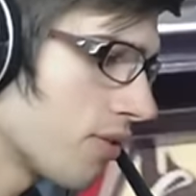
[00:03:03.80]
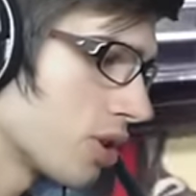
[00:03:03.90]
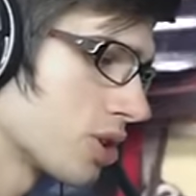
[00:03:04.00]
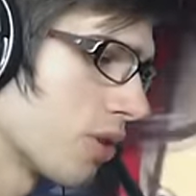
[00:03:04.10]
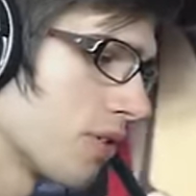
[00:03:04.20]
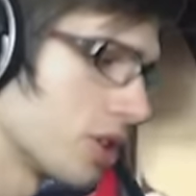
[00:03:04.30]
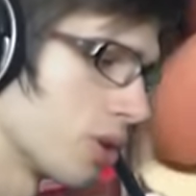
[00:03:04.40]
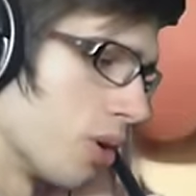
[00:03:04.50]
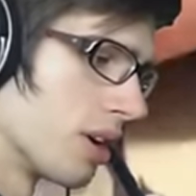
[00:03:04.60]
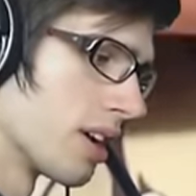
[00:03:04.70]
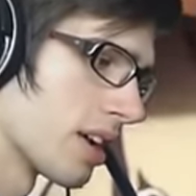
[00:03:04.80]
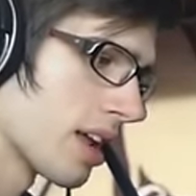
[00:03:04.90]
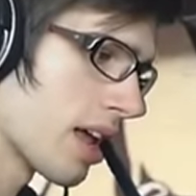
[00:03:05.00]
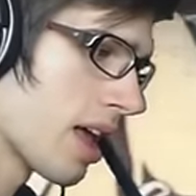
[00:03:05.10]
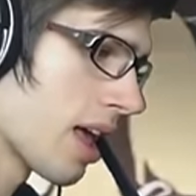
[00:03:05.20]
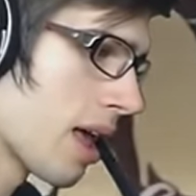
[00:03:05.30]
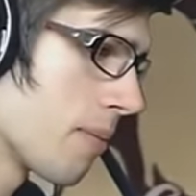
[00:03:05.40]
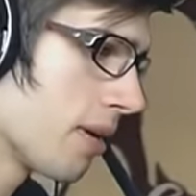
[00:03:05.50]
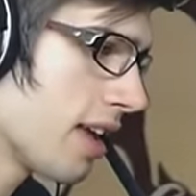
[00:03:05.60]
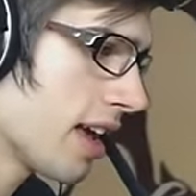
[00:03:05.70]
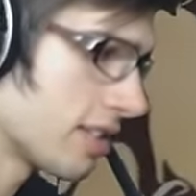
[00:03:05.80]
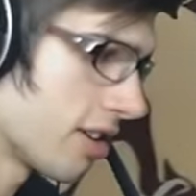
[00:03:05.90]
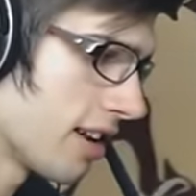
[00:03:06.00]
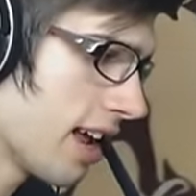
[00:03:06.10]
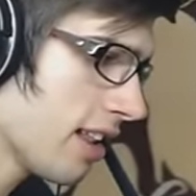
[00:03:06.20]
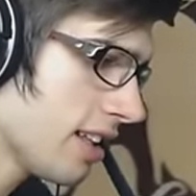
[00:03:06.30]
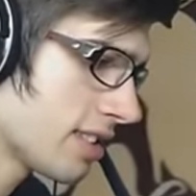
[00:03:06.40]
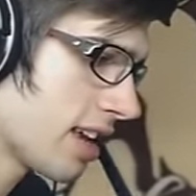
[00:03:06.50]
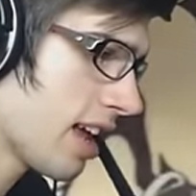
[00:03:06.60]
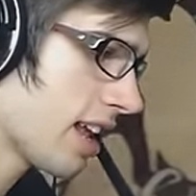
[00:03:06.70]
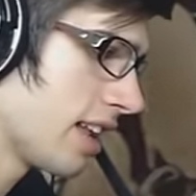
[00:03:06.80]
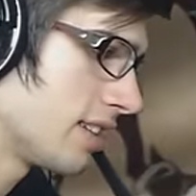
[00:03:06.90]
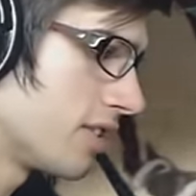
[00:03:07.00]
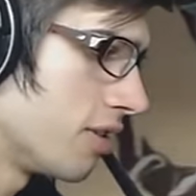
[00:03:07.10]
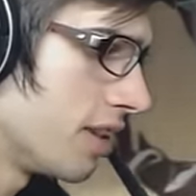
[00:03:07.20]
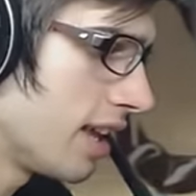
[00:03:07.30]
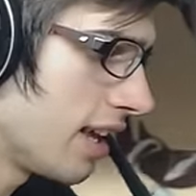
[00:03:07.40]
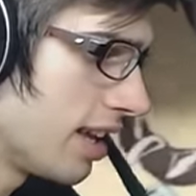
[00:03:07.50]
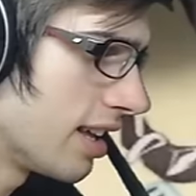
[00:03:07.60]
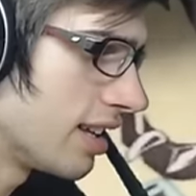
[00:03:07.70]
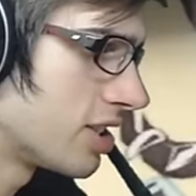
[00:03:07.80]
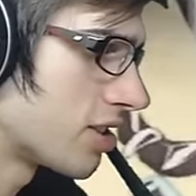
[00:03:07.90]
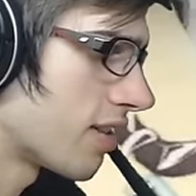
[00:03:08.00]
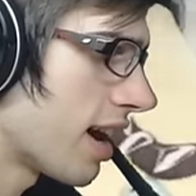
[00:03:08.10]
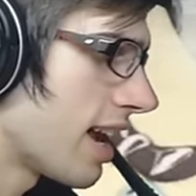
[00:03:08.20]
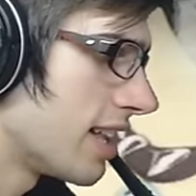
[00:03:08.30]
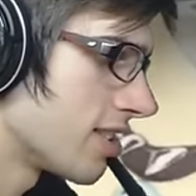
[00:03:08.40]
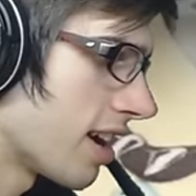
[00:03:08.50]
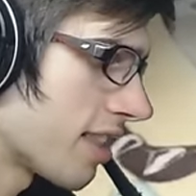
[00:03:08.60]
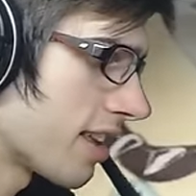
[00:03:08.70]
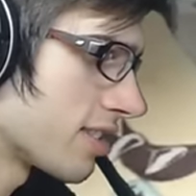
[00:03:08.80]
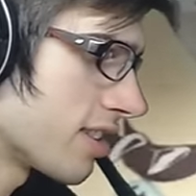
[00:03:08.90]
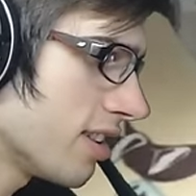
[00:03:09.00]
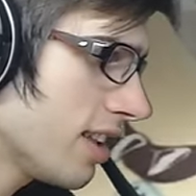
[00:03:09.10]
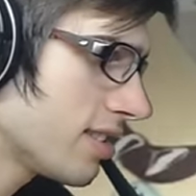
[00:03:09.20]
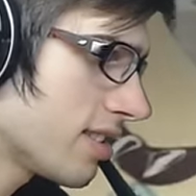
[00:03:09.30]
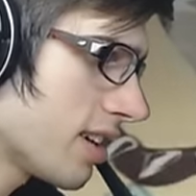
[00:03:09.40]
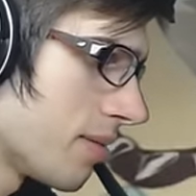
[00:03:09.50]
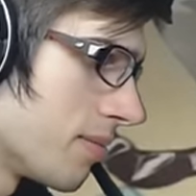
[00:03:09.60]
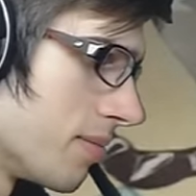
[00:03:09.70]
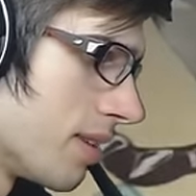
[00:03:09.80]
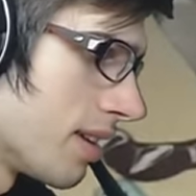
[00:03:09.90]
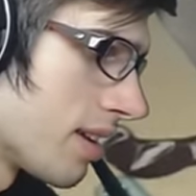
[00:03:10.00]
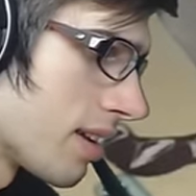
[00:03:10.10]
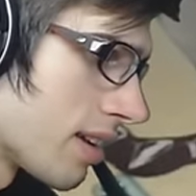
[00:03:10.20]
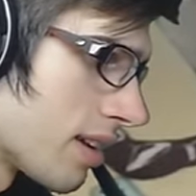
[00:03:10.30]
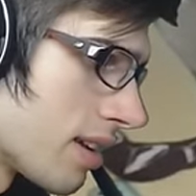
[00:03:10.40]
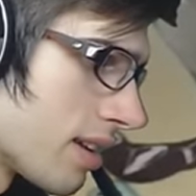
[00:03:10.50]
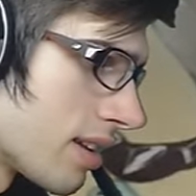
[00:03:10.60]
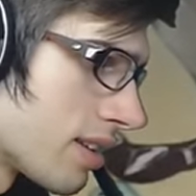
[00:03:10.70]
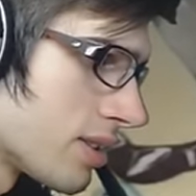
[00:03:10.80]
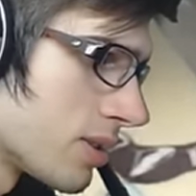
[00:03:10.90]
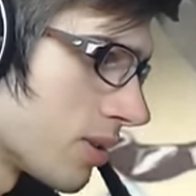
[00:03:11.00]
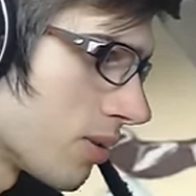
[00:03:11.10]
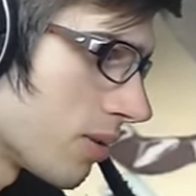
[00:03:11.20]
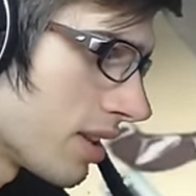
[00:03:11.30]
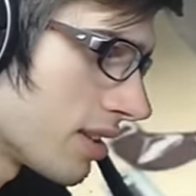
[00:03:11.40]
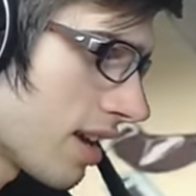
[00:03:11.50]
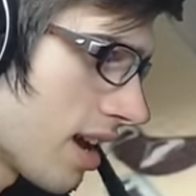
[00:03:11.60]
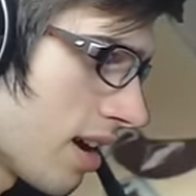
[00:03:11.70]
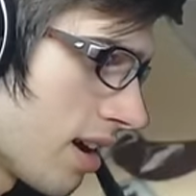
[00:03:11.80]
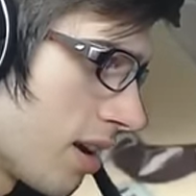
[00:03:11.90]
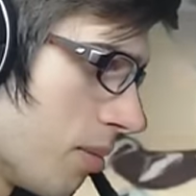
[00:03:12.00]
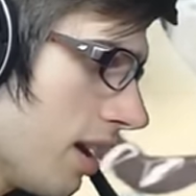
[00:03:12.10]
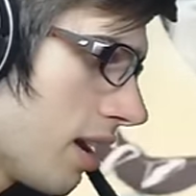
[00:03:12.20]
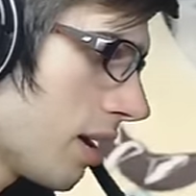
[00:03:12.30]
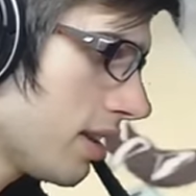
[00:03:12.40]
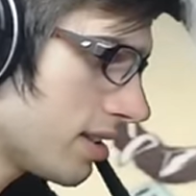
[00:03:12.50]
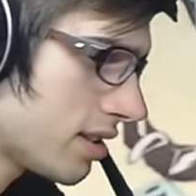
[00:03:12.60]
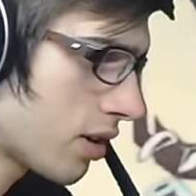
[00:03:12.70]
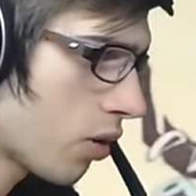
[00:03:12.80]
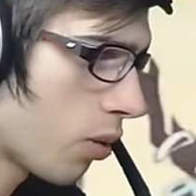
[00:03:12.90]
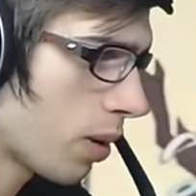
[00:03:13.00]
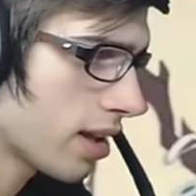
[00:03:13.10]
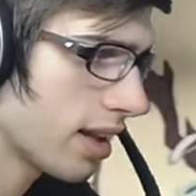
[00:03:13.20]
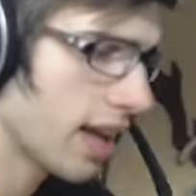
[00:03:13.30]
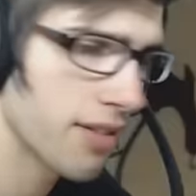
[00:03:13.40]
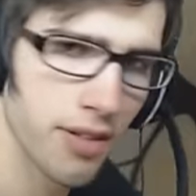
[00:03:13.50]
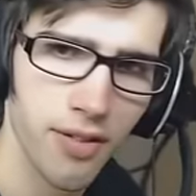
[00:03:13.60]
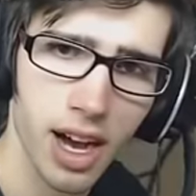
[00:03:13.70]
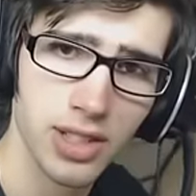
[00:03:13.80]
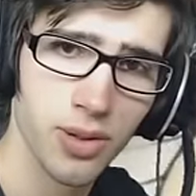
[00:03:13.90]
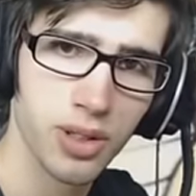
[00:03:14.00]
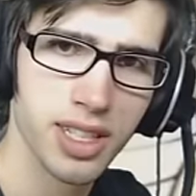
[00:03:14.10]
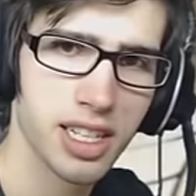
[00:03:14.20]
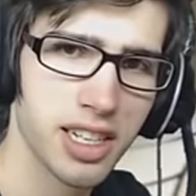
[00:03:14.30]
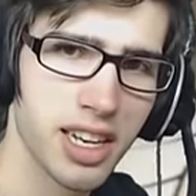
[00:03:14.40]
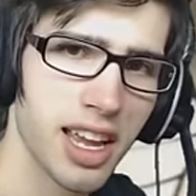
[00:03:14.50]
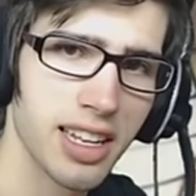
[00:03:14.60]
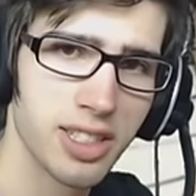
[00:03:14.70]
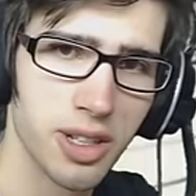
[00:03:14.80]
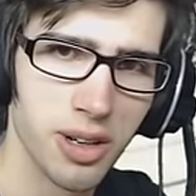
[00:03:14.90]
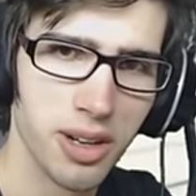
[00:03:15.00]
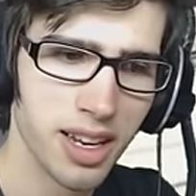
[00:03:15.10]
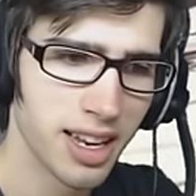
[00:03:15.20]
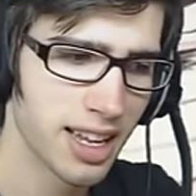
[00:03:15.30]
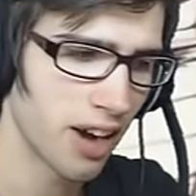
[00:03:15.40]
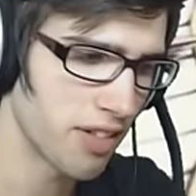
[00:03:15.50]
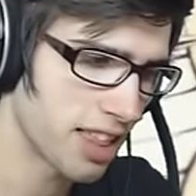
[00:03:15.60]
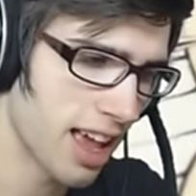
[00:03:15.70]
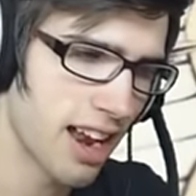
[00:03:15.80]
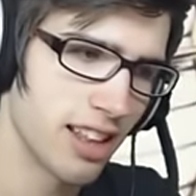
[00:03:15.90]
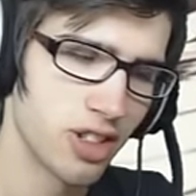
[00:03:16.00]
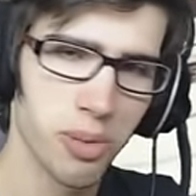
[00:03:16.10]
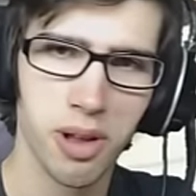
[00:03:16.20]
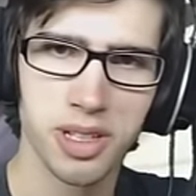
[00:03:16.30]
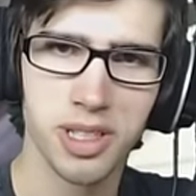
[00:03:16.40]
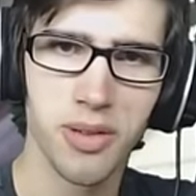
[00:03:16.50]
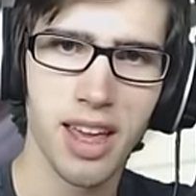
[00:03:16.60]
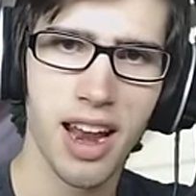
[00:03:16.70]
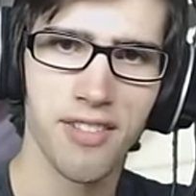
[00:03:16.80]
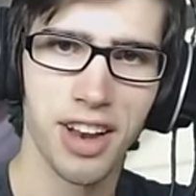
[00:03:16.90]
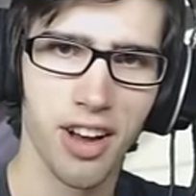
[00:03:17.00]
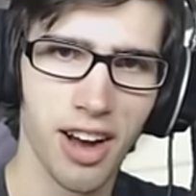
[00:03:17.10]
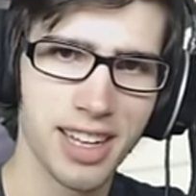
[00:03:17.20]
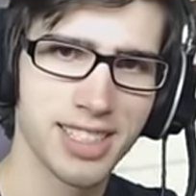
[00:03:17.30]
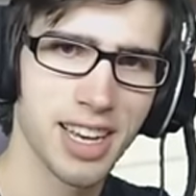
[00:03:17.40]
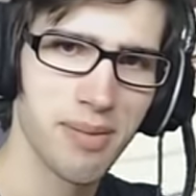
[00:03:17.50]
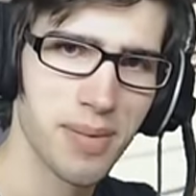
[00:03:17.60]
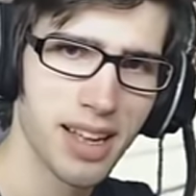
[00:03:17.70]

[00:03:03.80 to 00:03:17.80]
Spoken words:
For sure, for sure. But yeah, so now let's get into the trade side of things. So let's, sort this out. I might quickly have a fast forward section here to get everything out of the top load so we can have a nice